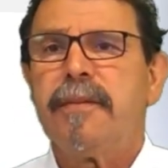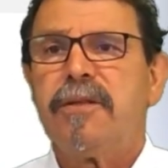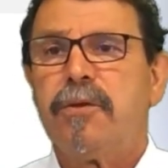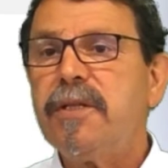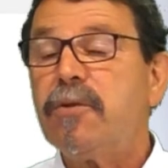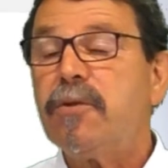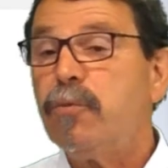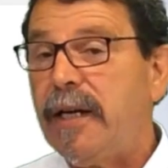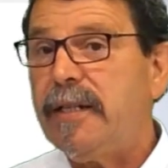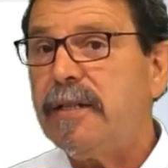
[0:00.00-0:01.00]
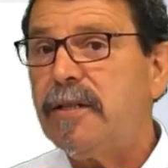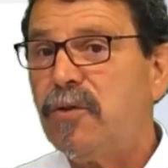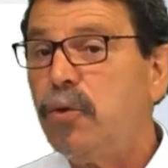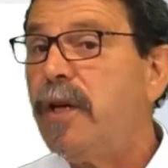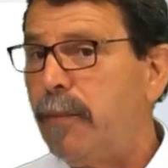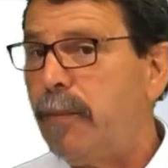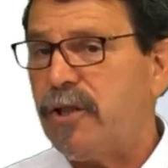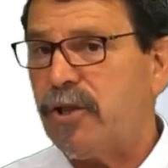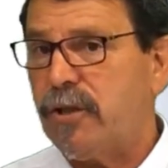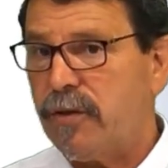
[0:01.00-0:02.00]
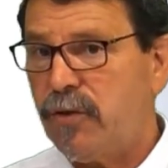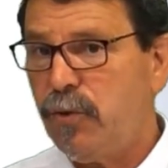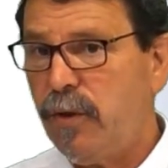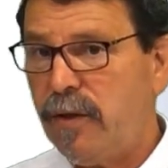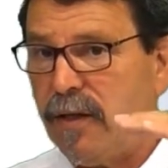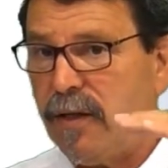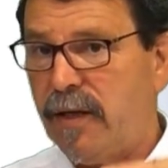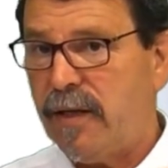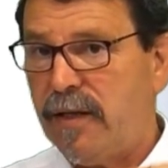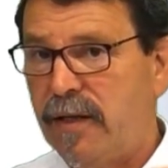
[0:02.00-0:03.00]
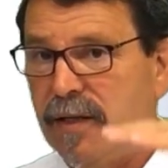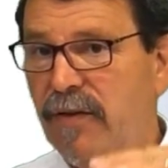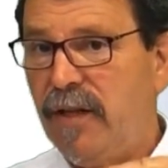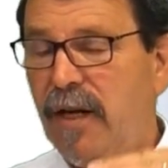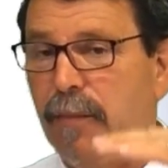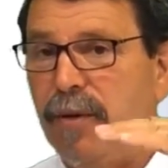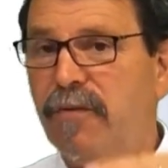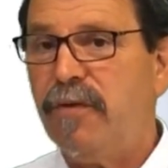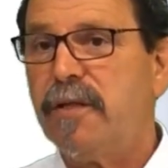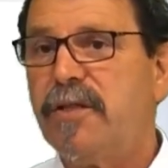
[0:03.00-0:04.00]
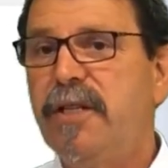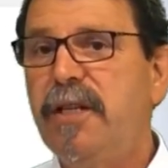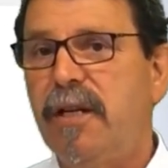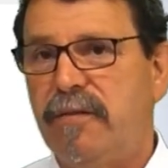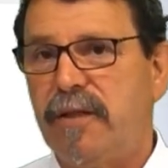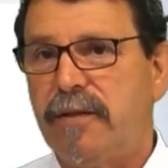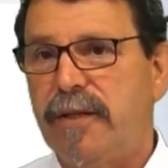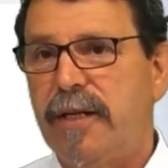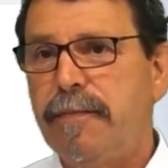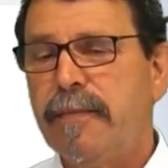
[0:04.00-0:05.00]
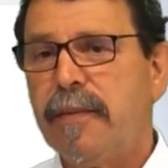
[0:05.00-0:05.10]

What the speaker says: So this is related to the air pressure, to the level above sea level. Yeah.